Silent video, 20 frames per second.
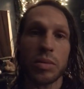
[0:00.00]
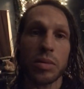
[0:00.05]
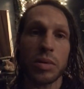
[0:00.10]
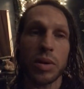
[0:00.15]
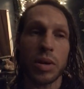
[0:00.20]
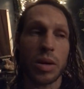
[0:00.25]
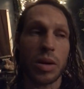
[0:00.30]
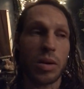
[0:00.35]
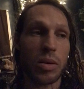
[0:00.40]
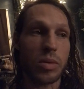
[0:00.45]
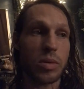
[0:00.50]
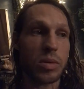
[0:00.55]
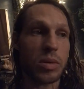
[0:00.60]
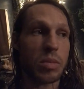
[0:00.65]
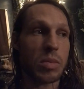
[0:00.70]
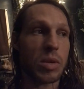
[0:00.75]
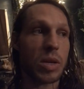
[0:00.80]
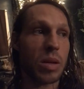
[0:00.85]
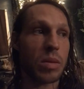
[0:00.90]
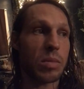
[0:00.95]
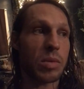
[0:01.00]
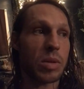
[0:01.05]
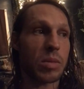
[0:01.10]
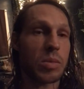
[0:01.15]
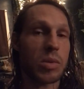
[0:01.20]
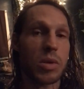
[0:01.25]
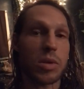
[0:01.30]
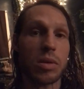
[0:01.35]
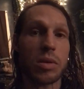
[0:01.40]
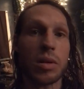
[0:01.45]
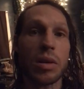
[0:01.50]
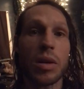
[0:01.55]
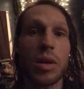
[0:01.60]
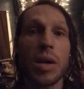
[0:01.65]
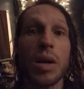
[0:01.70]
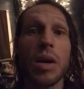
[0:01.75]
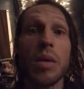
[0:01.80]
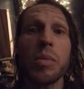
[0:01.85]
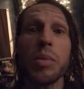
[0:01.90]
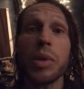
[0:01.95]
You know, sometimes I'm just
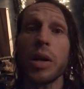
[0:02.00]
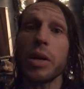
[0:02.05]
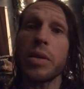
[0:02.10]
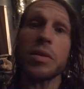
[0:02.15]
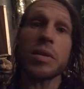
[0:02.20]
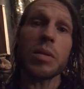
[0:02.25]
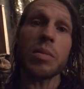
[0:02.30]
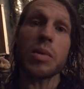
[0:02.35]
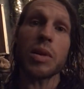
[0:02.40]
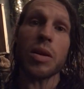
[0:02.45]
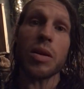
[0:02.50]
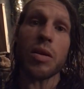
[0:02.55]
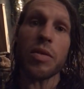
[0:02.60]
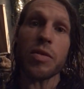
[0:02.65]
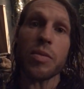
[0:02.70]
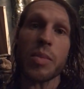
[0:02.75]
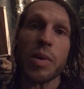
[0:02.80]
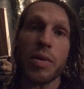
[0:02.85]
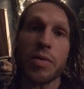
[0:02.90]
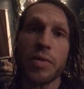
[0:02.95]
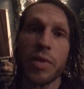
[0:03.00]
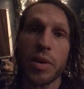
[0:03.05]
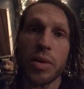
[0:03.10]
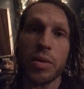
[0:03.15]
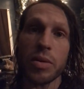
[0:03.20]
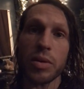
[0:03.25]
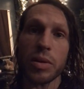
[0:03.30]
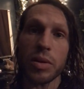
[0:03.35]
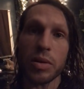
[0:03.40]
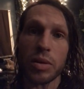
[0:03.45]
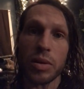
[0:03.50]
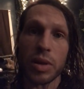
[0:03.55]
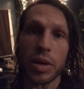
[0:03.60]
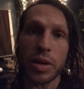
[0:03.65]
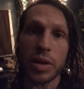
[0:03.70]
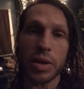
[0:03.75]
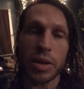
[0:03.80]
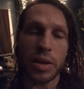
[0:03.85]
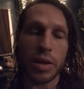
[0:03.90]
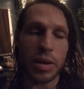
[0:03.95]
playing something off of my phone, a little
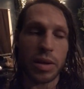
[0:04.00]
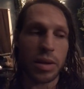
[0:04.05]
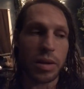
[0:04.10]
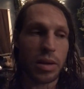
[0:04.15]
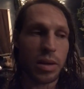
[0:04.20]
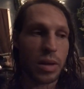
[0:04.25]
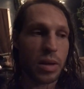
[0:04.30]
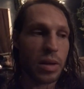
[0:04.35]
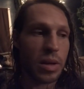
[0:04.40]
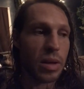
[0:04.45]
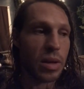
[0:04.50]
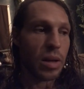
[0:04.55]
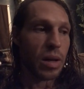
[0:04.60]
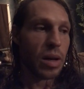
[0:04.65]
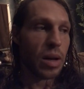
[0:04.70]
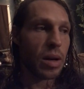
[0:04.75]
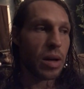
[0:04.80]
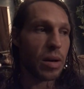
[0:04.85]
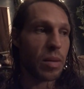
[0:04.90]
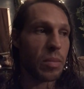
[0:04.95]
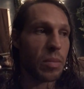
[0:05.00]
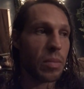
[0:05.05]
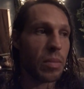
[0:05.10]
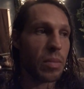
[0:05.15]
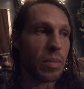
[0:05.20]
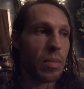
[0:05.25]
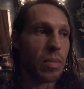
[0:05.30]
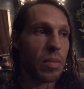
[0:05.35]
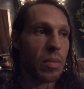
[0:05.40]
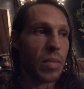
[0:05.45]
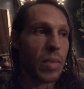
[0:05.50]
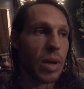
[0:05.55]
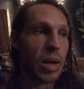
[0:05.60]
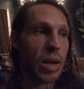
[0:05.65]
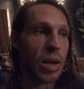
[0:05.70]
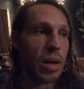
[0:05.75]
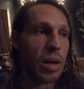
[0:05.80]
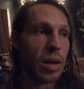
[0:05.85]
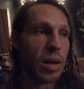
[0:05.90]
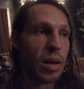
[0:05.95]
idea. Um,
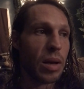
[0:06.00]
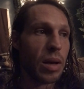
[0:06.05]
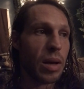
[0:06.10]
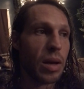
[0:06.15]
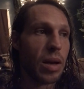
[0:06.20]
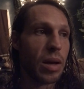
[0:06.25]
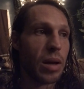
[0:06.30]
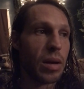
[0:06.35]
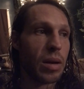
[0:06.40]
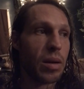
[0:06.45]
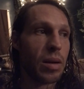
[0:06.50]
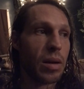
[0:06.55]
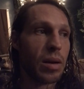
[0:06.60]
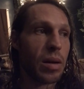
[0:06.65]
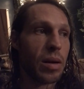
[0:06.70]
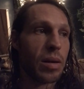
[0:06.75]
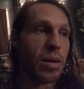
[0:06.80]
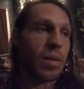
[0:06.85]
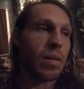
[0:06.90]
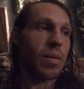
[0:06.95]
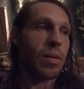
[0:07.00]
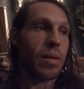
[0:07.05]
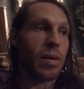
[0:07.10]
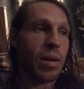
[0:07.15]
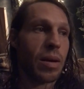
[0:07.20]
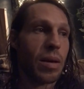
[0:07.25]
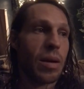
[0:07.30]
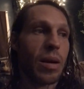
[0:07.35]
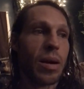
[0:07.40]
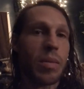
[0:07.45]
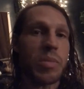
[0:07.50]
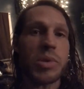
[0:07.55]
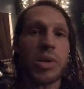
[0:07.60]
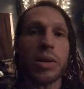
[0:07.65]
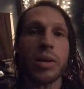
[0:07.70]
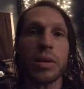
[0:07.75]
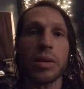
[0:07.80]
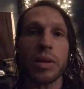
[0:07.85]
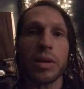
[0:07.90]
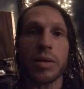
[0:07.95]
and it, I'm
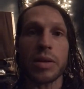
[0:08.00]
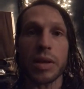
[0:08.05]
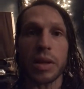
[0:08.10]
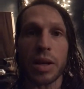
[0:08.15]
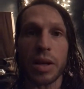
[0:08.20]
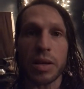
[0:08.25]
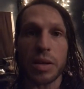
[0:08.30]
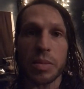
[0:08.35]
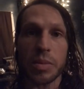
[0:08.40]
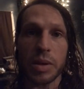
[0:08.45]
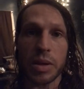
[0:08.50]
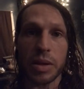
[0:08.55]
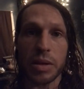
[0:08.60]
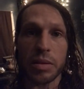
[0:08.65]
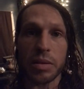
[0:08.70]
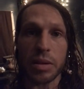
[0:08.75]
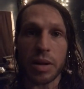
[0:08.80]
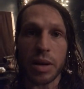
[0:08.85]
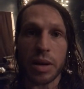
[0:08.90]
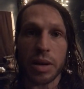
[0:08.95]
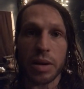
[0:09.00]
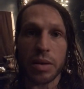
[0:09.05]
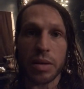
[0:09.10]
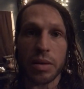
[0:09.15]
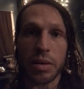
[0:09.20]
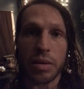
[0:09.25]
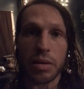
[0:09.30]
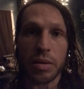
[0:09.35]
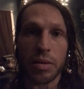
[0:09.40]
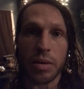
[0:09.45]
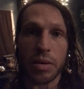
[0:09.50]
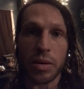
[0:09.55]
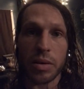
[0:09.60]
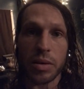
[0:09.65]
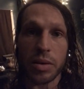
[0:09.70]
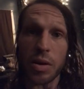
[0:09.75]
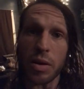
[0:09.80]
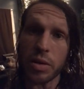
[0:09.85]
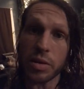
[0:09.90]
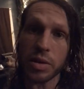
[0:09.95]
sure it leaves a lot to be desired on
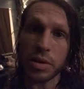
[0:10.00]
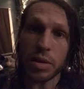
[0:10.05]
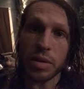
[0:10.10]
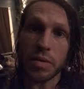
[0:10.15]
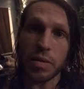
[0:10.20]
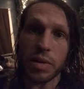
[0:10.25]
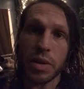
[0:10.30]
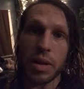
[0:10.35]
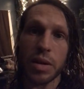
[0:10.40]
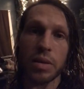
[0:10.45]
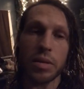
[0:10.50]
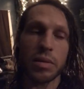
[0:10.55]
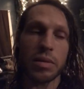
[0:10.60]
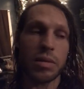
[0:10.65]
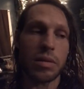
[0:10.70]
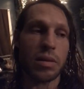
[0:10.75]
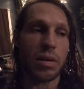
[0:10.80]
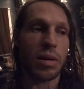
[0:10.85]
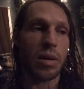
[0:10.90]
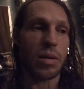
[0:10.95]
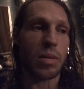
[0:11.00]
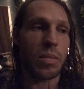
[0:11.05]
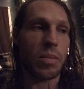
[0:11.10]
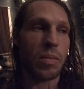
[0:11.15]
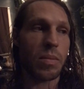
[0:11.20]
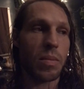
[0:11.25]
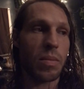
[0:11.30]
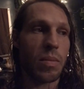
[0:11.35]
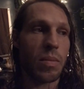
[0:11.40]
y'all's end of things. Um,